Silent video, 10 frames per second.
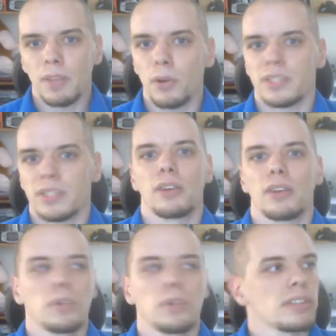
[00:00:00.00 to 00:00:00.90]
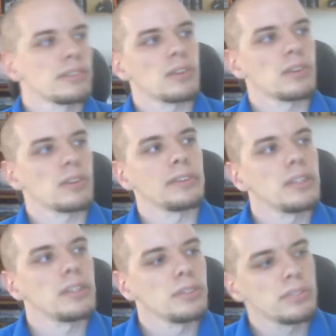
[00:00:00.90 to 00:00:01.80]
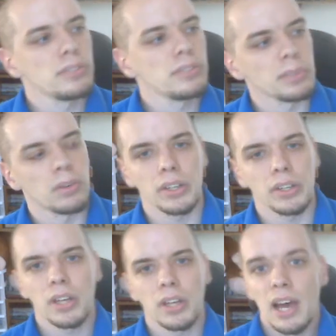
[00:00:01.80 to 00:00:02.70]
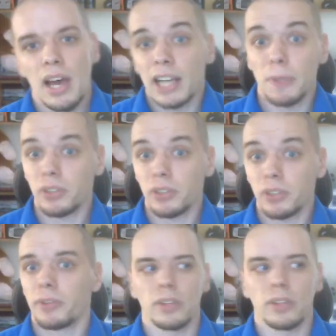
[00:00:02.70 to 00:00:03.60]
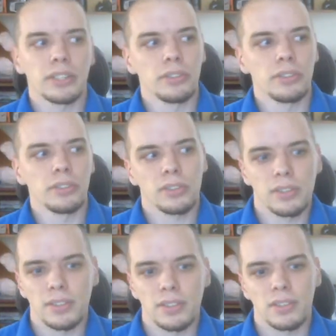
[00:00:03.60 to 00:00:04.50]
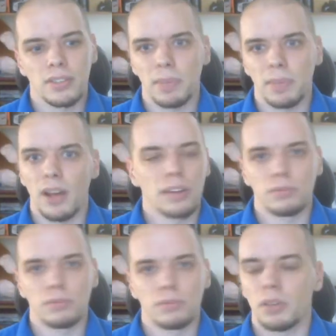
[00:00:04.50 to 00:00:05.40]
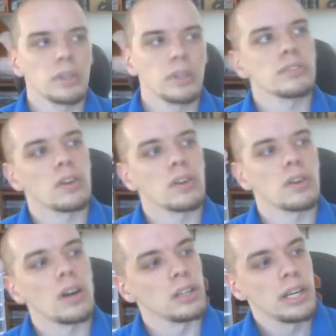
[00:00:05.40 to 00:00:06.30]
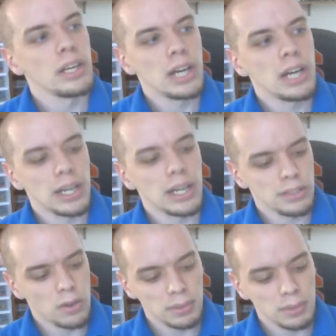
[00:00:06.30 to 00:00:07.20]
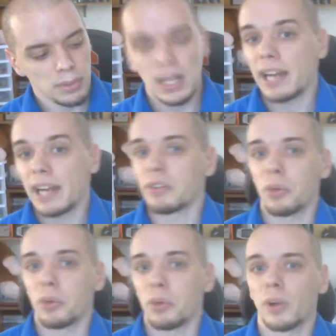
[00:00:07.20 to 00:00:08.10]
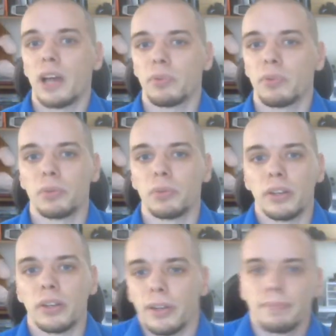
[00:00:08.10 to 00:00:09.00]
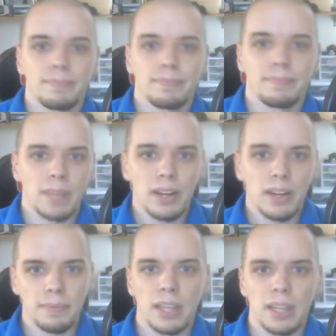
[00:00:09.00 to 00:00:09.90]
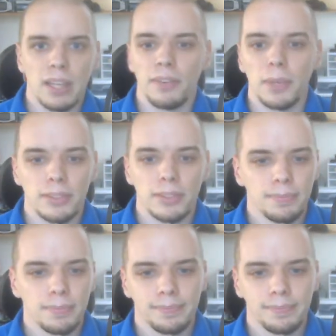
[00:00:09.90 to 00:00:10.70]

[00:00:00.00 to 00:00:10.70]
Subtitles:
folks that want to get started in YouTube recording, especially if you're a Linux user. And this is something, I don't run Windows at all. So I was glad everything worked out pretty well here. All right. Thank you very much.